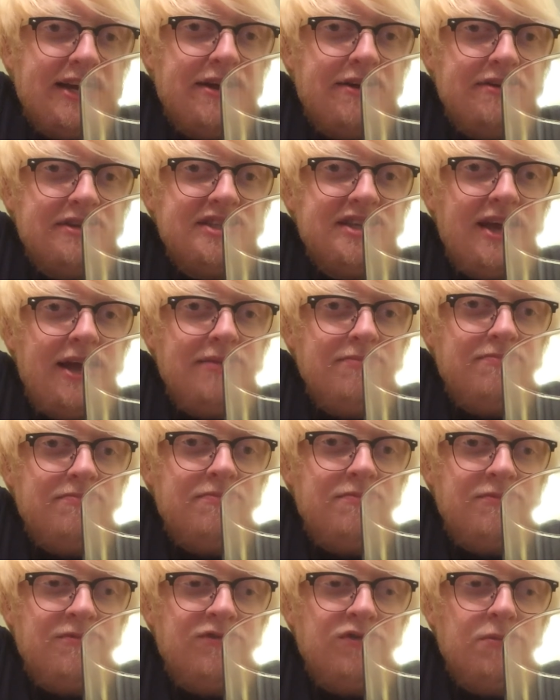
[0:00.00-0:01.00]
10 out of 10
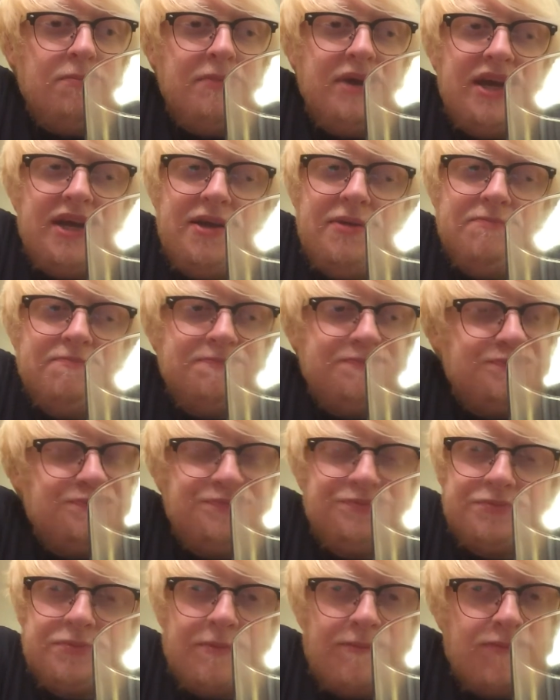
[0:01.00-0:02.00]
from me.
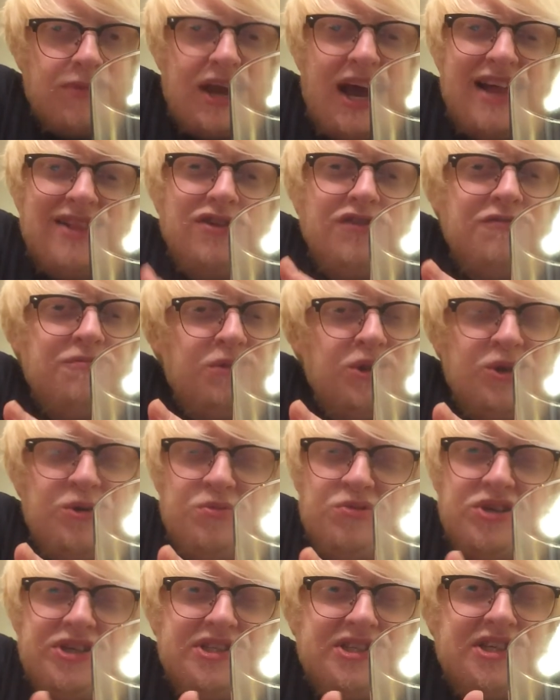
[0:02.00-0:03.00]
I love
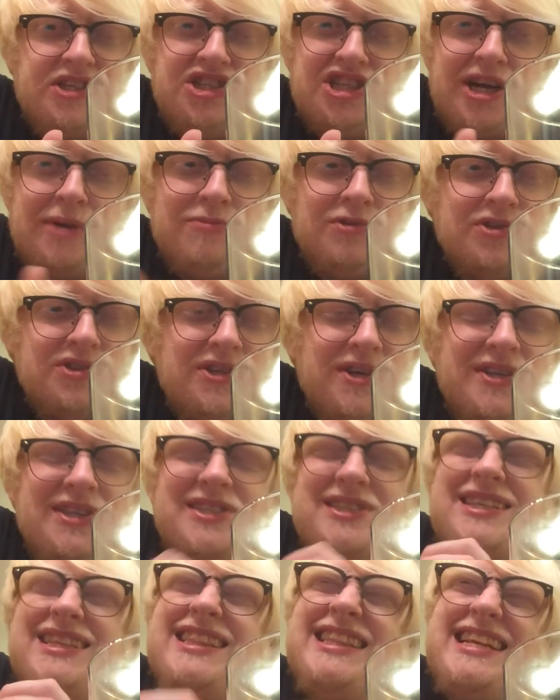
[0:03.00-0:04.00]
blueberries in general, so
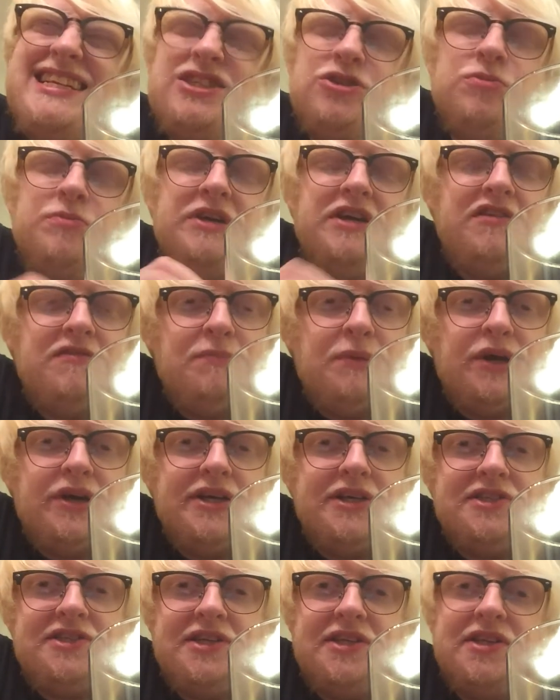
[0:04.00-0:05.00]
there's a little bit of
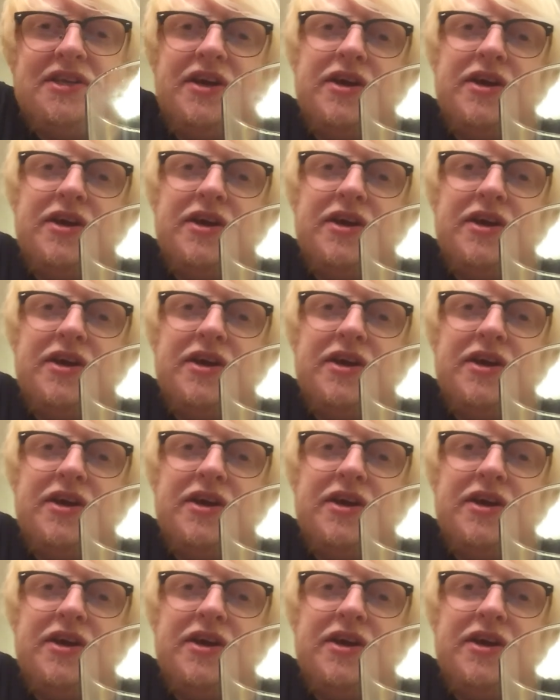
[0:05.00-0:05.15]
bias in